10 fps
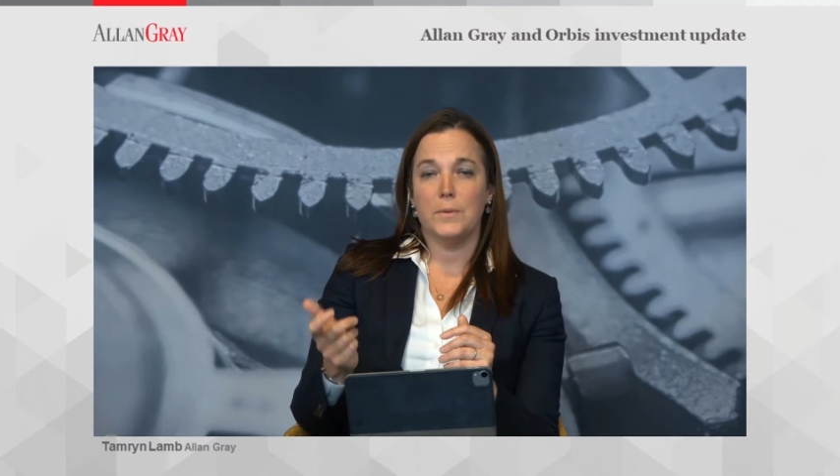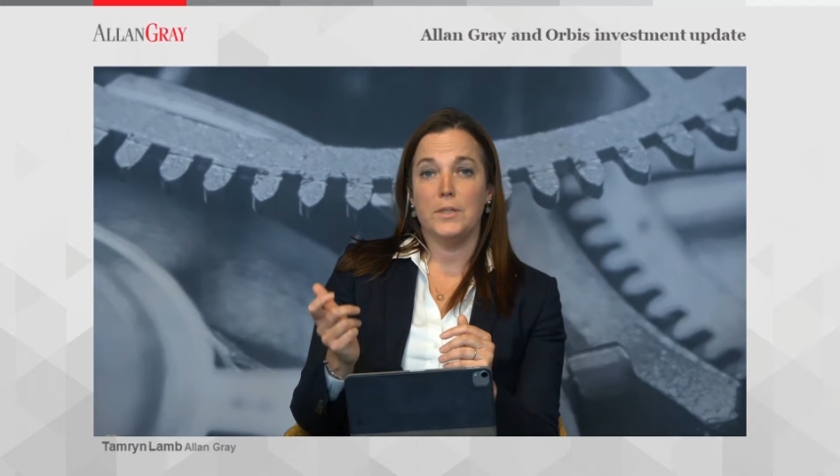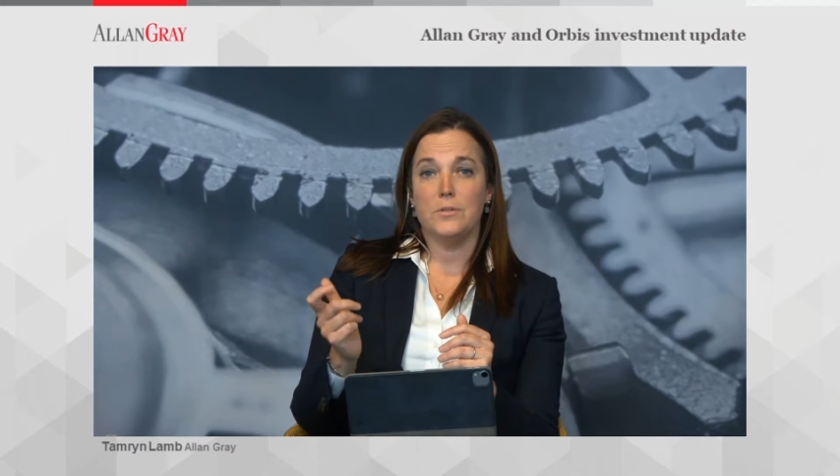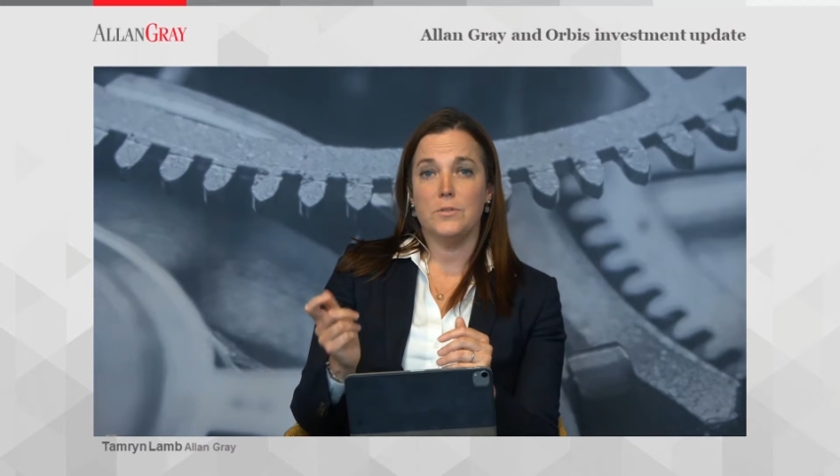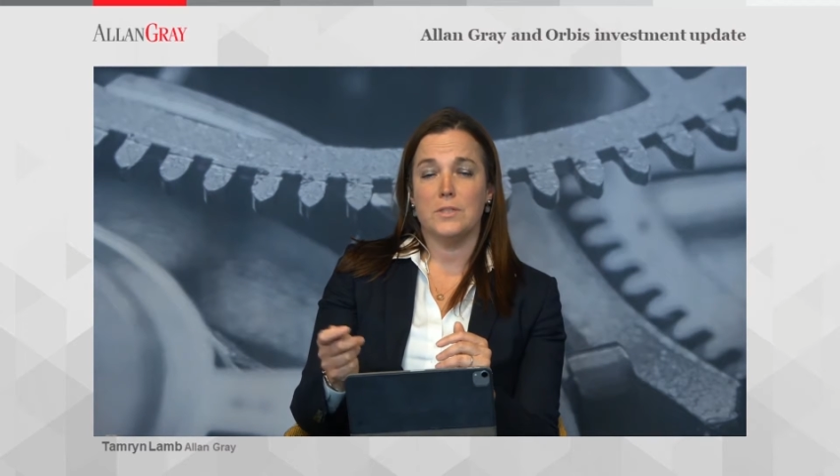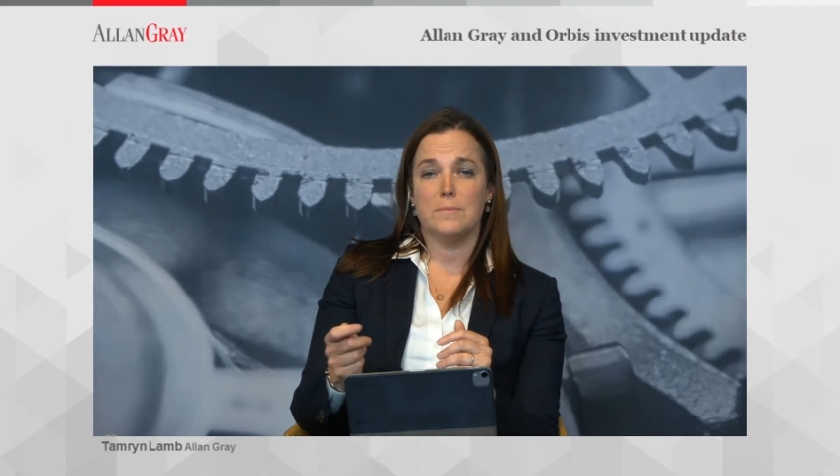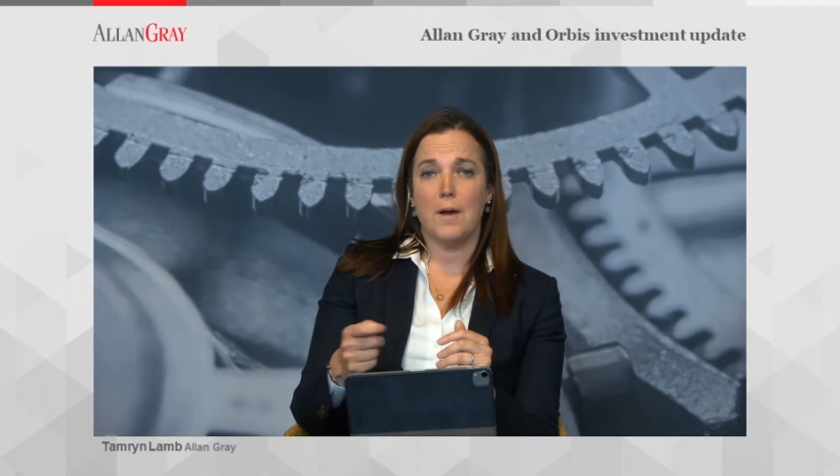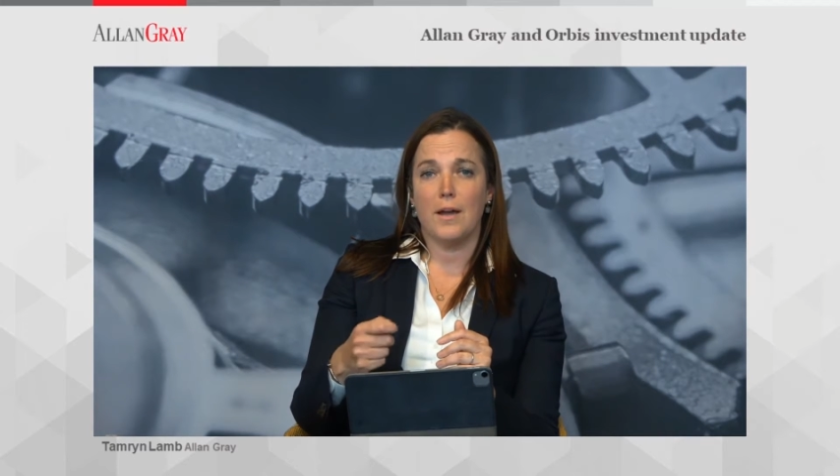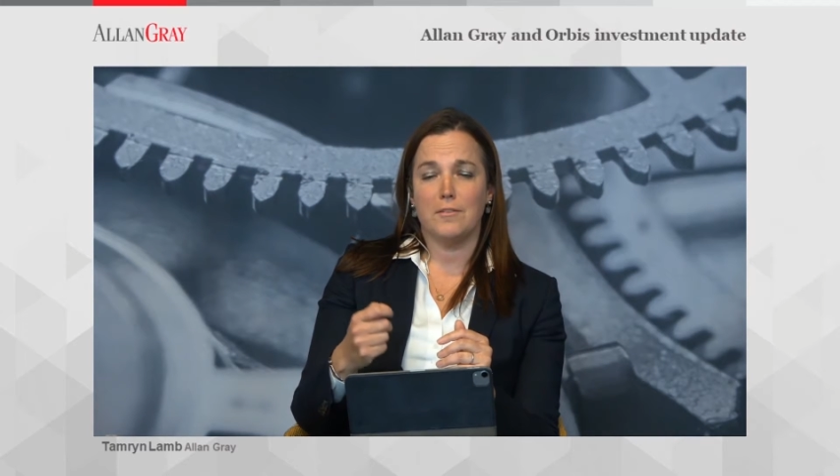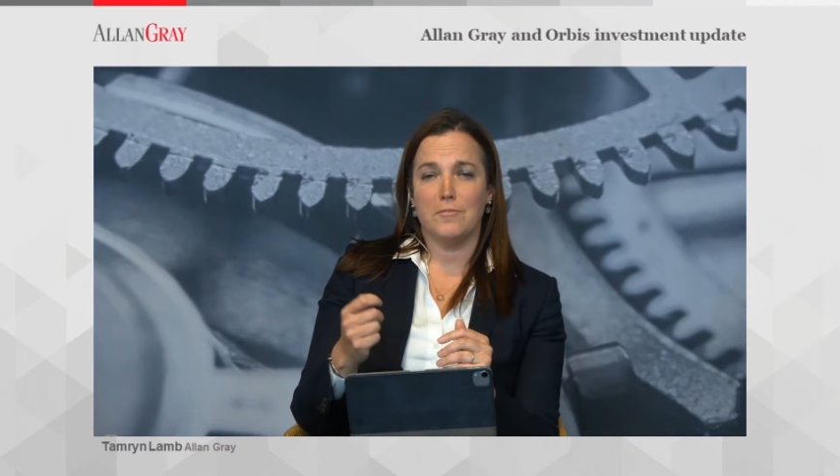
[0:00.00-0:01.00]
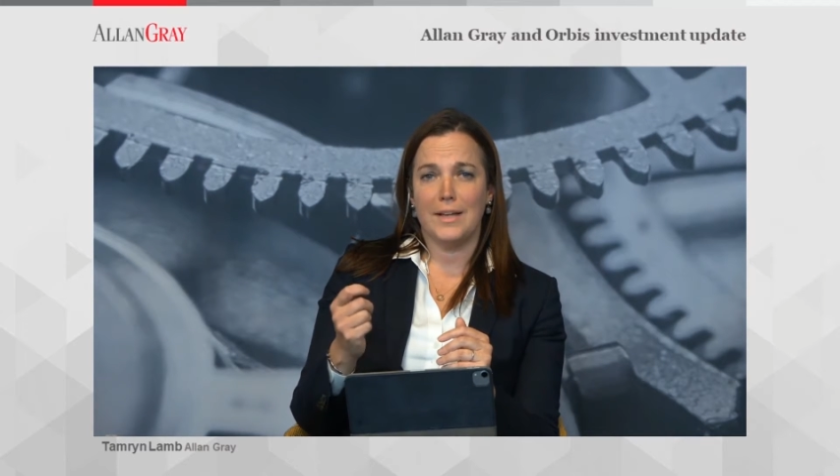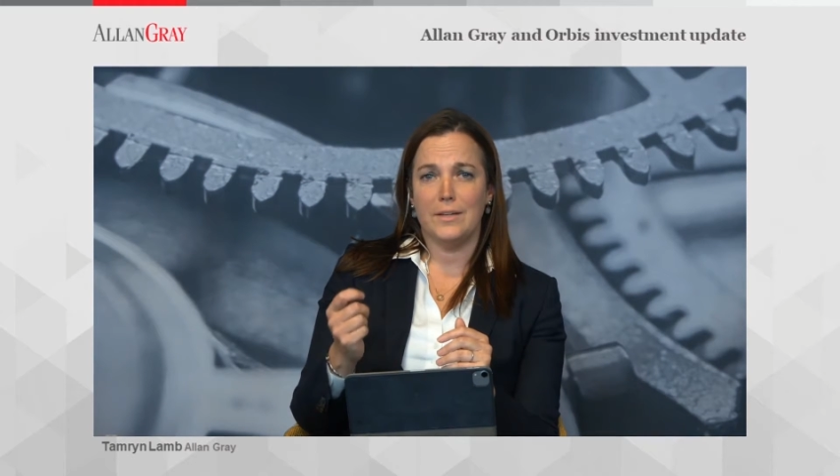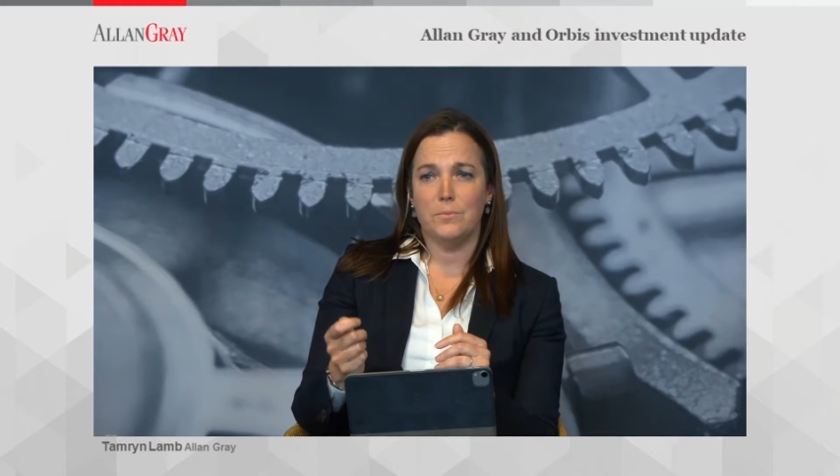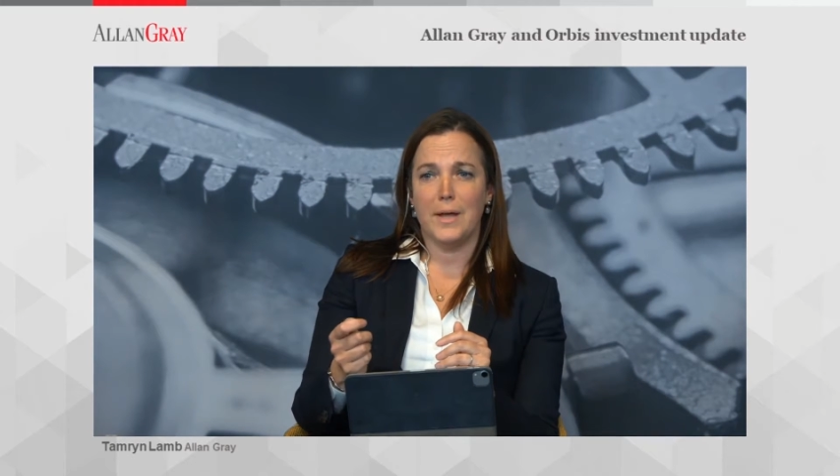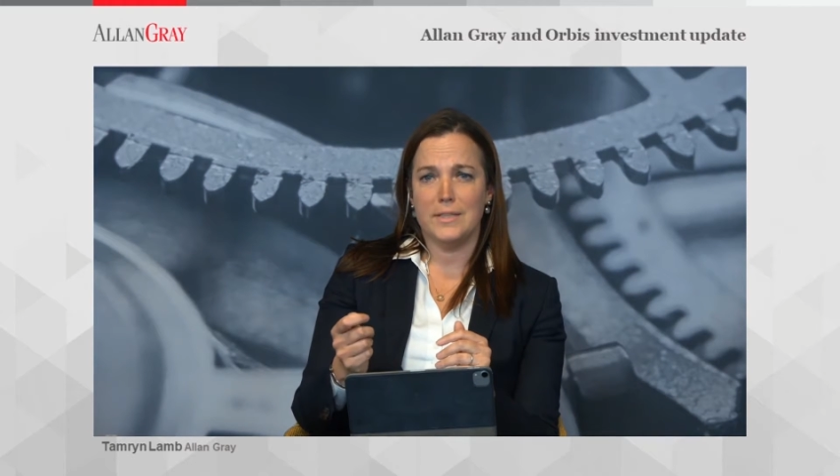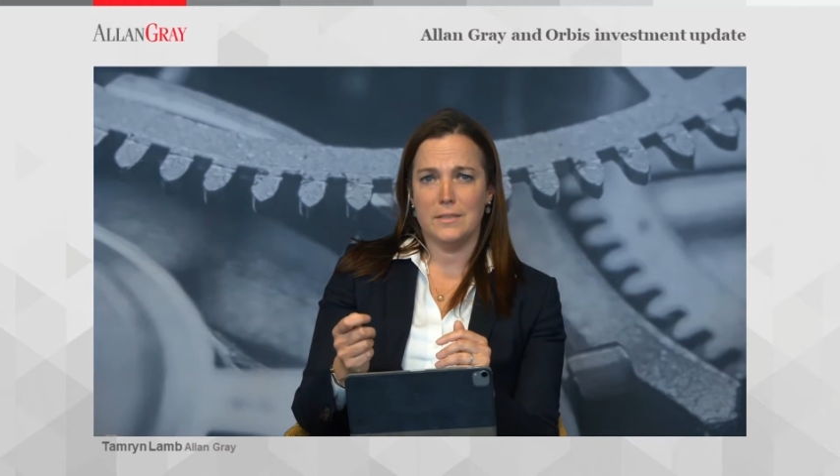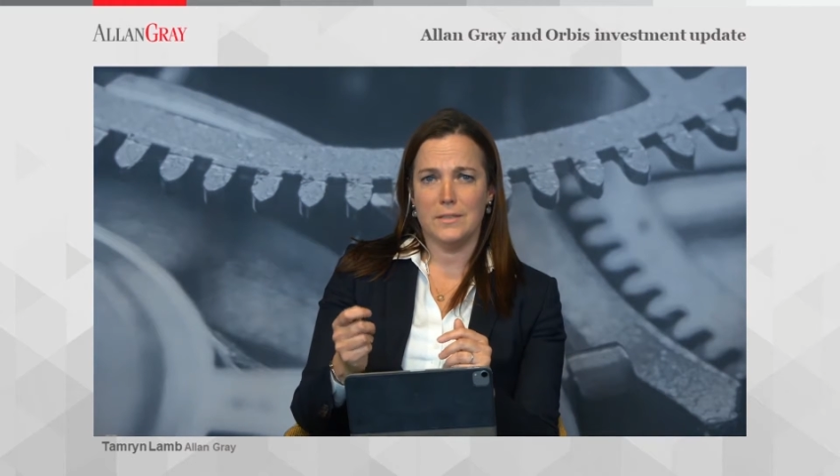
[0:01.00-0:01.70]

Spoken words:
we use is market value weighted.